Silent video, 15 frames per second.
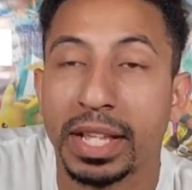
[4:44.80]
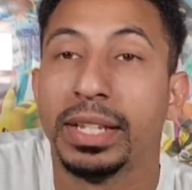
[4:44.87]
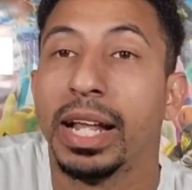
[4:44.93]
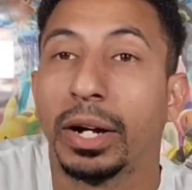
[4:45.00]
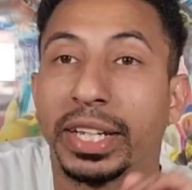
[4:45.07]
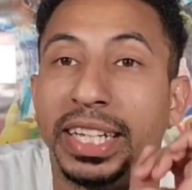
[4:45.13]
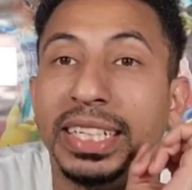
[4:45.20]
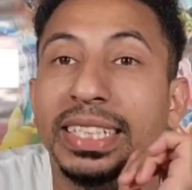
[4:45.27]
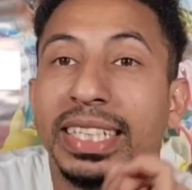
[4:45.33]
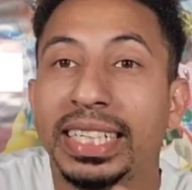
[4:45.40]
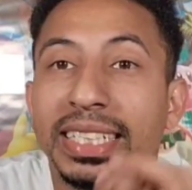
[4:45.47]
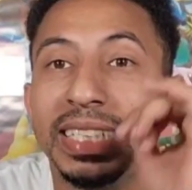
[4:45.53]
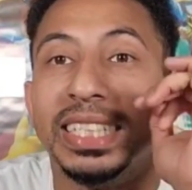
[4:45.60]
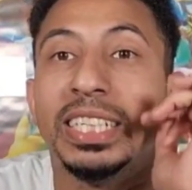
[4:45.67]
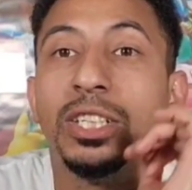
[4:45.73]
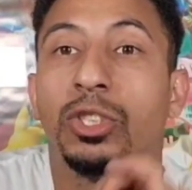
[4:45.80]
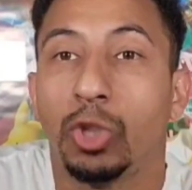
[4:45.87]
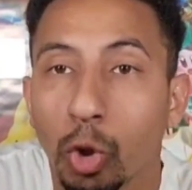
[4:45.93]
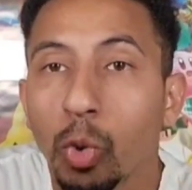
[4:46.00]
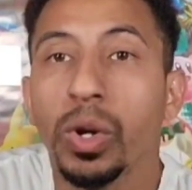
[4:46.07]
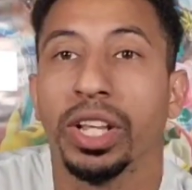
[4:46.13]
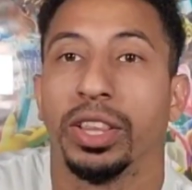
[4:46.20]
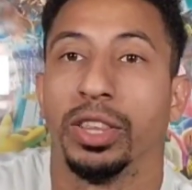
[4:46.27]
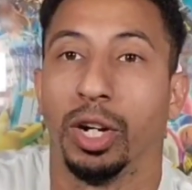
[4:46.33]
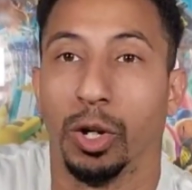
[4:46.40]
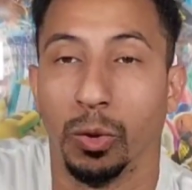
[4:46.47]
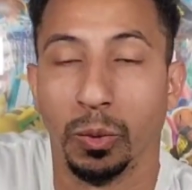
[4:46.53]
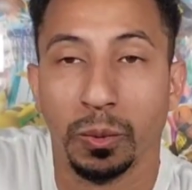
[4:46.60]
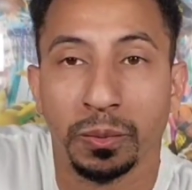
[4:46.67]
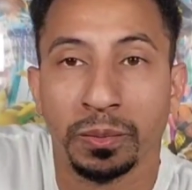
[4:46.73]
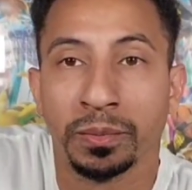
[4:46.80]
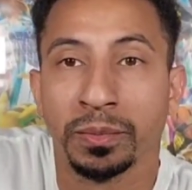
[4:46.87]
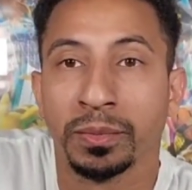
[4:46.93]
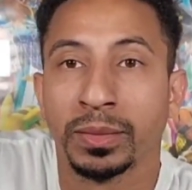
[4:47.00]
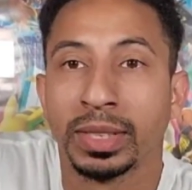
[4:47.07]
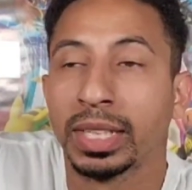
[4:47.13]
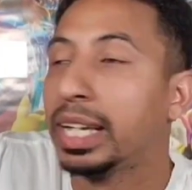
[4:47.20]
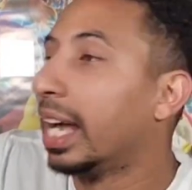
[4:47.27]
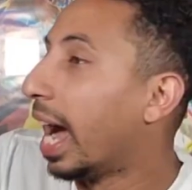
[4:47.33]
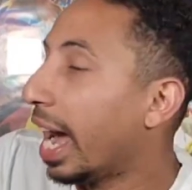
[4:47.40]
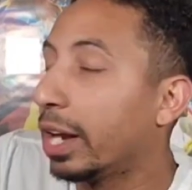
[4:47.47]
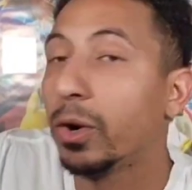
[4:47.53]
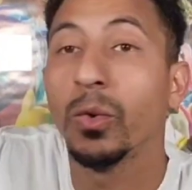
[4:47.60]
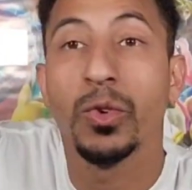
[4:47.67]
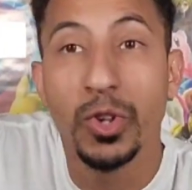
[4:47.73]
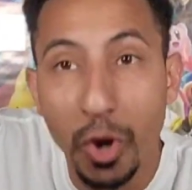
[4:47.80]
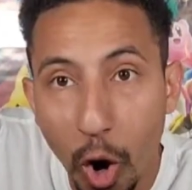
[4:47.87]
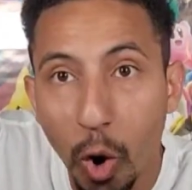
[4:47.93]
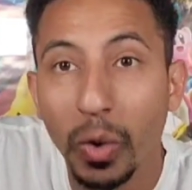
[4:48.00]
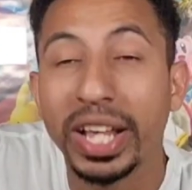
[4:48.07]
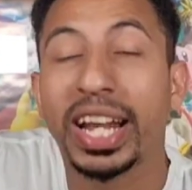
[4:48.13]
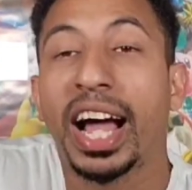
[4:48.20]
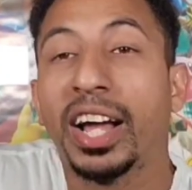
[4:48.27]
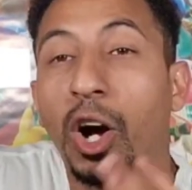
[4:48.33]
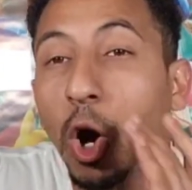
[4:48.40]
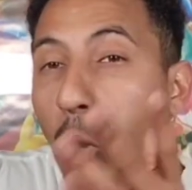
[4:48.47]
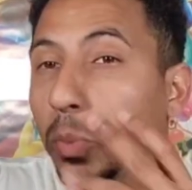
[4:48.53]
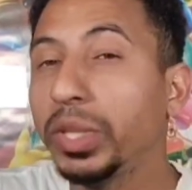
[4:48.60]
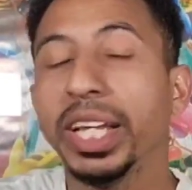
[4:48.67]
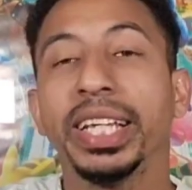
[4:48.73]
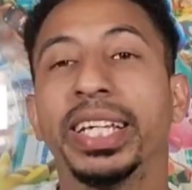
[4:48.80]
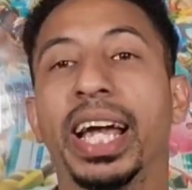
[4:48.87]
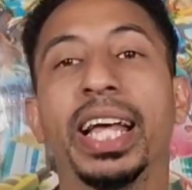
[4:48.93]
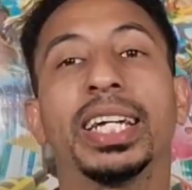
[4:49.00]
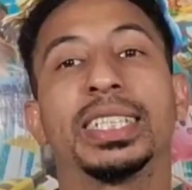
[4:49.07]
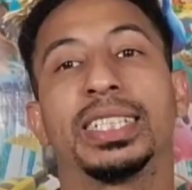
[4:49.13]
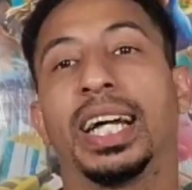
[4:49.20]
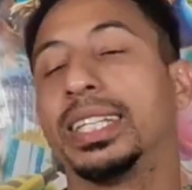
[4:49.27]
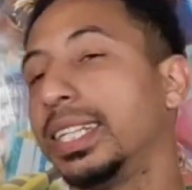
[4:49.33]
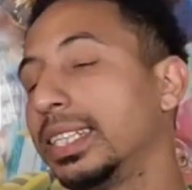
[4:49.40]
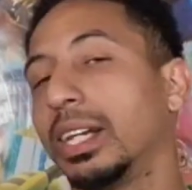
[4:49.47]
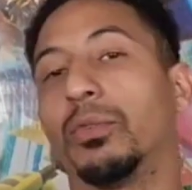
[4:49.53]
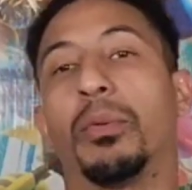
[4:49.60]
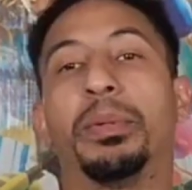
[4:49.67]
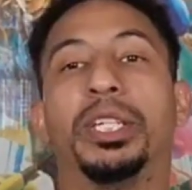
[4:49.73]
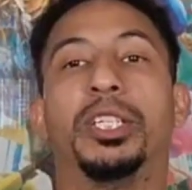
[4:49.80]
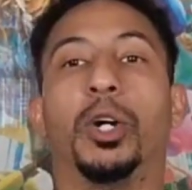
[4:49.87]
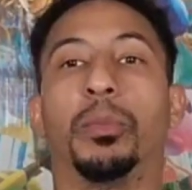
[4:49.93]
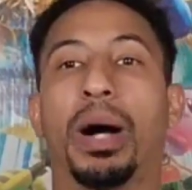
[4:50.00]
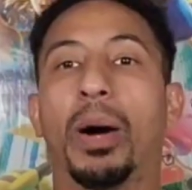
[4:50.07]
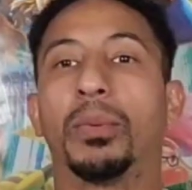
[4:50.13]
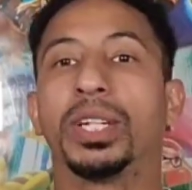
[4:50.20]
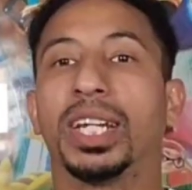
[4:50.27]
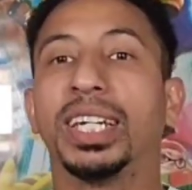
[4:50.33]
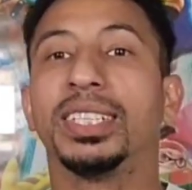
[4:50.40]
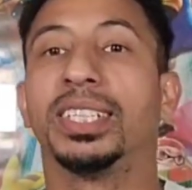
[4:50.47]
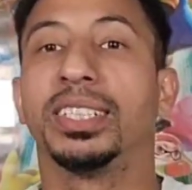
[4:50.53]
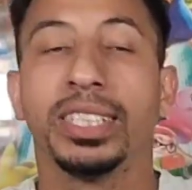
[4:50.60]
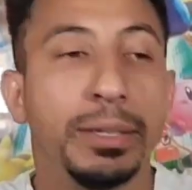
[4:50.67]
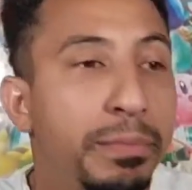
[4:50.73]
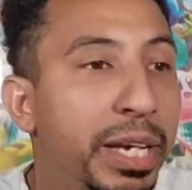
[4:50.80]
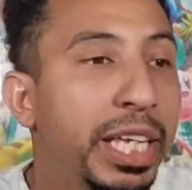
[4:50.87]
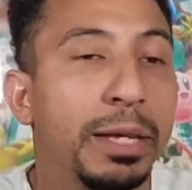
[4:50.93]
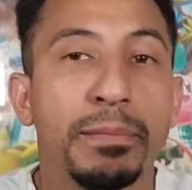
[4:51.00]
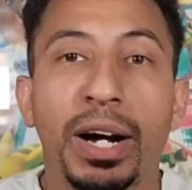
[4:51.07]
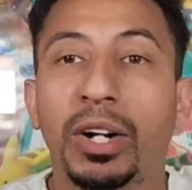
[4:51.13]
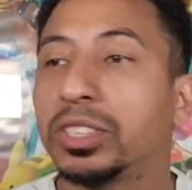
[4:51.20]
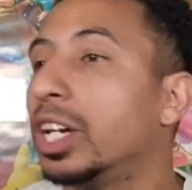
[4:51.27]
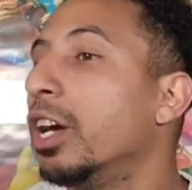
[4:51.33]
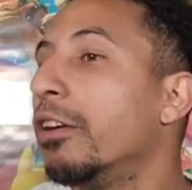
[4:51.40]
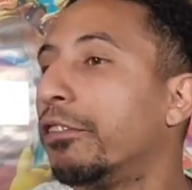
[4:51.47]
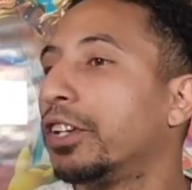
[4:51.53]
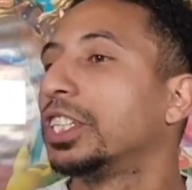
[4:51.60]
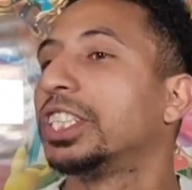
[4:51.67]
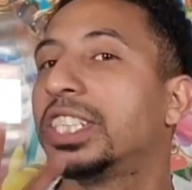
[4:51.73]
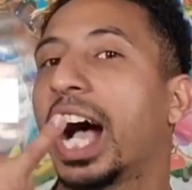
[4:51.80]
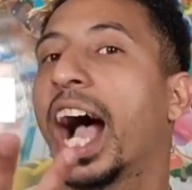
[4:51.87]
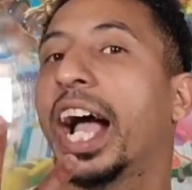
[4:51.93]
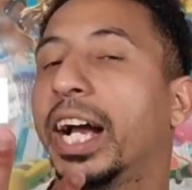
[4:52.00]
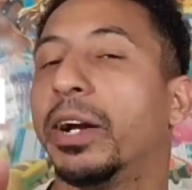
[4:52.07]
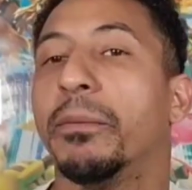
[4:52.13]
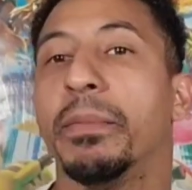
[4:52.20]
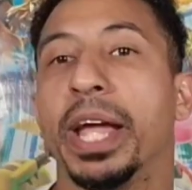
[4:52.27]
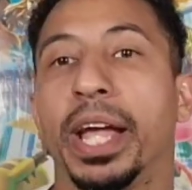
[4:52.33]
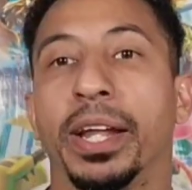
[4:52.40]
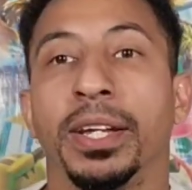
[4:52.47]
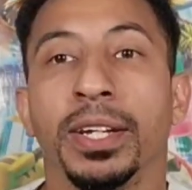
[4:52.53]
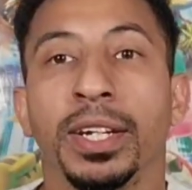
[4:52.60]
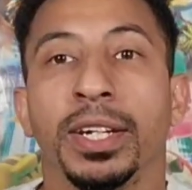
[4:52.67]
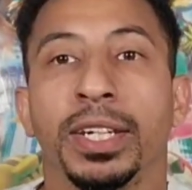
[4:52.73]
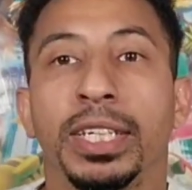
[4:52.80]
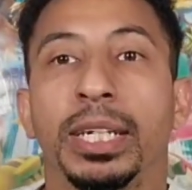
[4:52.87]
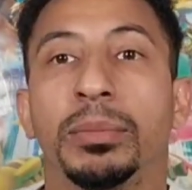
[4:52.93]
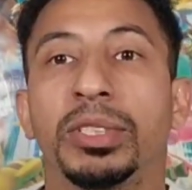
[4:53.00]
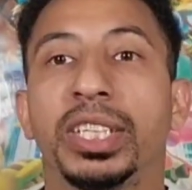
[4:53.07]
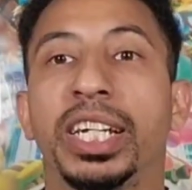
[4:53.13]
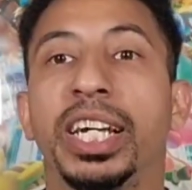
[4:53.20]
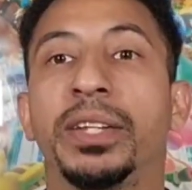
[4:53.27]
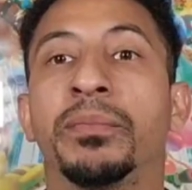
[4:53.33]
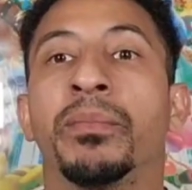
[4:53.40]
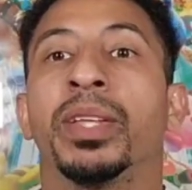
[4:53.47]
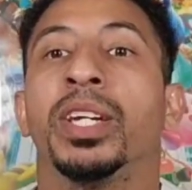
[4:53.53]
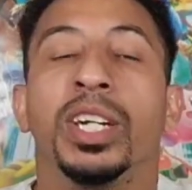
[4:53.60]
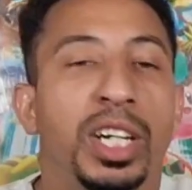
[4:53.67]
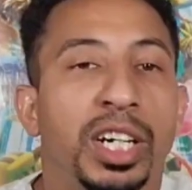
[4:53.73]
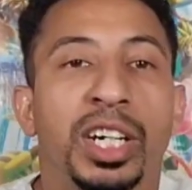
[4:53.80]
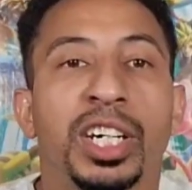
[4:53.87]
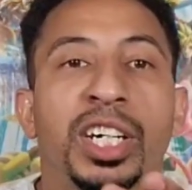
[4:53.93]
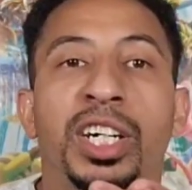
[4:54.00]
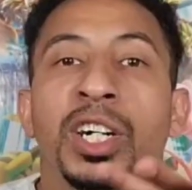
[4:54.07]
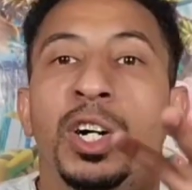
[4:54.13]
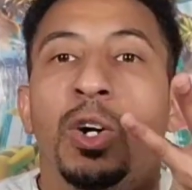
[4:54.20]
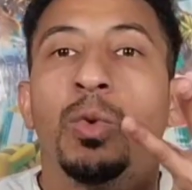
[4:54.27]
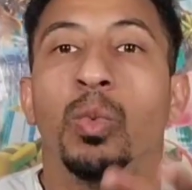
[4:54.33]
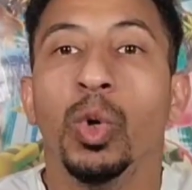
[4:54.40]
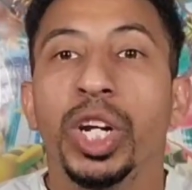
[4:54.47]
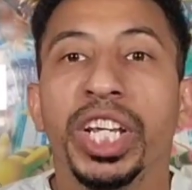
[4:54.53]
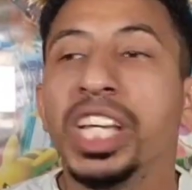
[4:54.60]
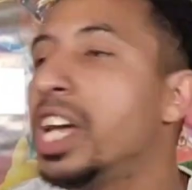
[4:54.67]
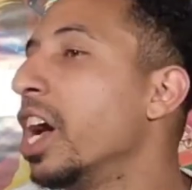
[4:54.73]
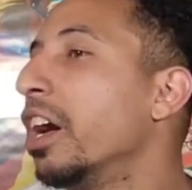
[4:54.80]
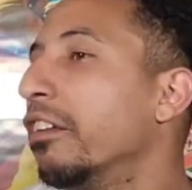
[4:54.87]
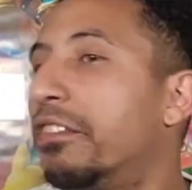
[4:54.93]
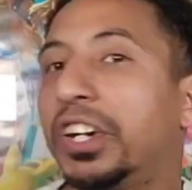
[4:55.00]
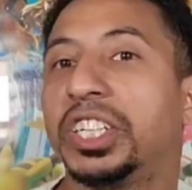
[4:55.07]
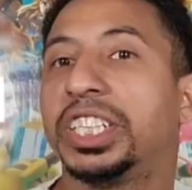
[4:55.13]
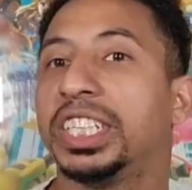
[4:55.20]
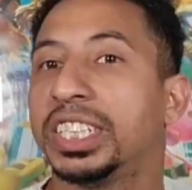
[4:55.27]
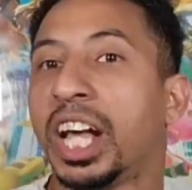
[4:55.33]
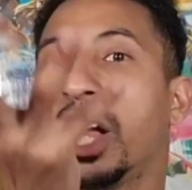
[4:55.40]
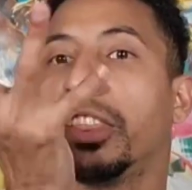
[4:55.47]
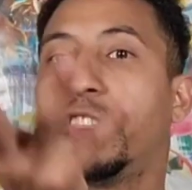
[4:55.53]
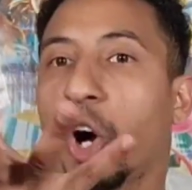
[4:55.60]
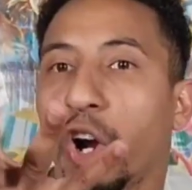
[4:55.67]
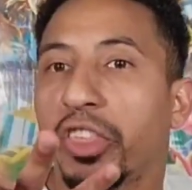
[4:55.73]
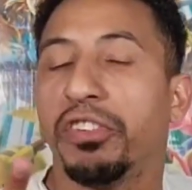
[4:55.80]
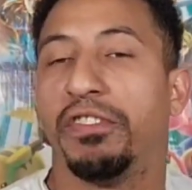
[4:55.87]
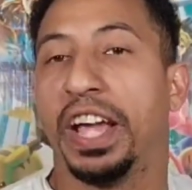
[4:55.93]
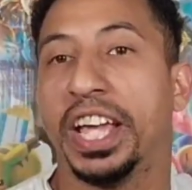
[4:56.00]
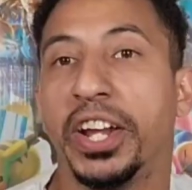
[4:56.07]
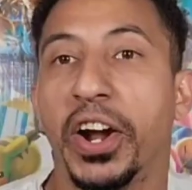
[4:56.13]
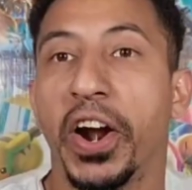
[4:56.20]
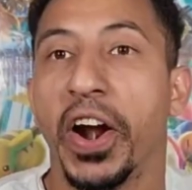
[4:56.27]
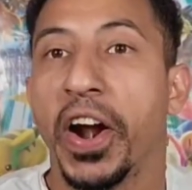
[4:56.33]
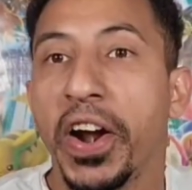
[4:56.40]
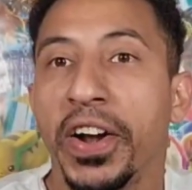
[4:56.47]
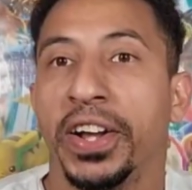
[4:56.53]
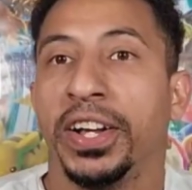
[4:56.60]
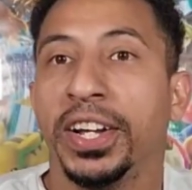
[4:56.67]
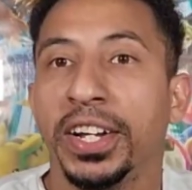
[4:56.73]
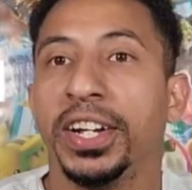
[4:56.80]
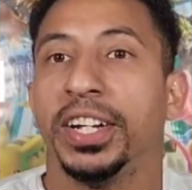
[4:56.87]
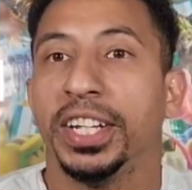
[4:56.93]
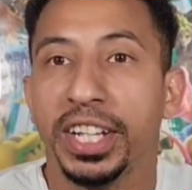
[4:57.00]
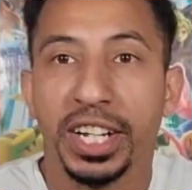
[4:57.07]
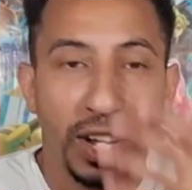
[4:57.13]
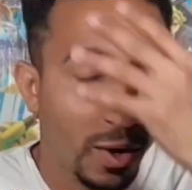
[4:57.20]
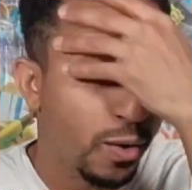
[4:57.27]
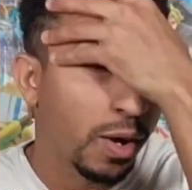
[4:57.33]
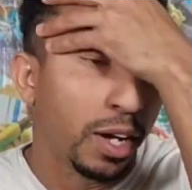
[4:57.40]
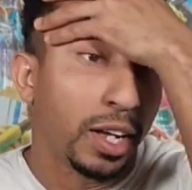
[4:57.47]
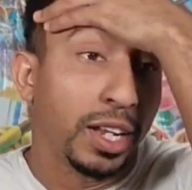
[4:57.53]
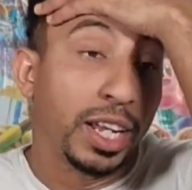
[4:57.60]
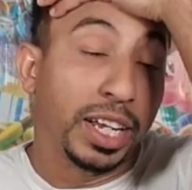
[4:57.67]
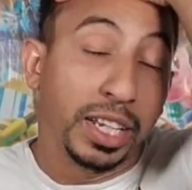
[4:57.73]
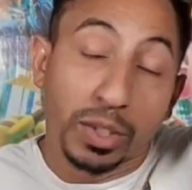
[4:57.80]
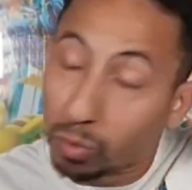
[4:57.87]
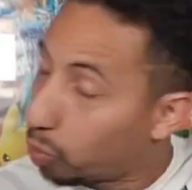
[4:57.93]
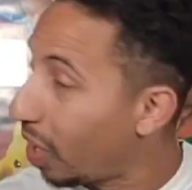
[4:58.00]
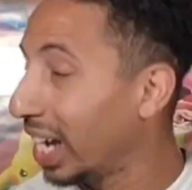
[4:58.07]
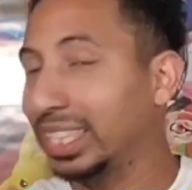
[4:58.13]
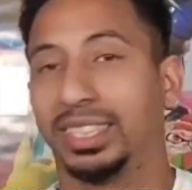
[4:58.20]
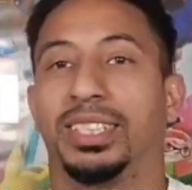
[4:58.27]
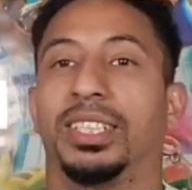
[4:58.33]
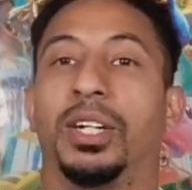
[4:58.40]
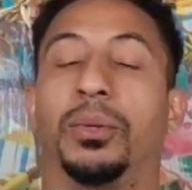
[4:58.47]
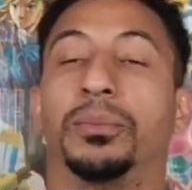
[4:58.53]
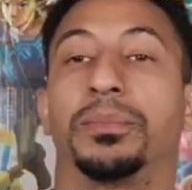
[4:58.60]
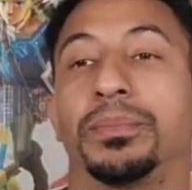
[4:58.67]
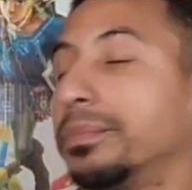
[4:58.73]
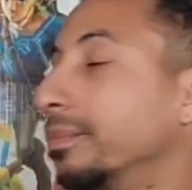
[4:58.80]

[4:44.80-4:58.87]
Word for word: Now, can Disney do it though? I don't know, and I hope they can, because I think that would be dope. I would like to see Mickey Mouse versus Iron Man. You know what I'm saying? Uh, Woody versus Darth Vader. You know? Like, what? Yo.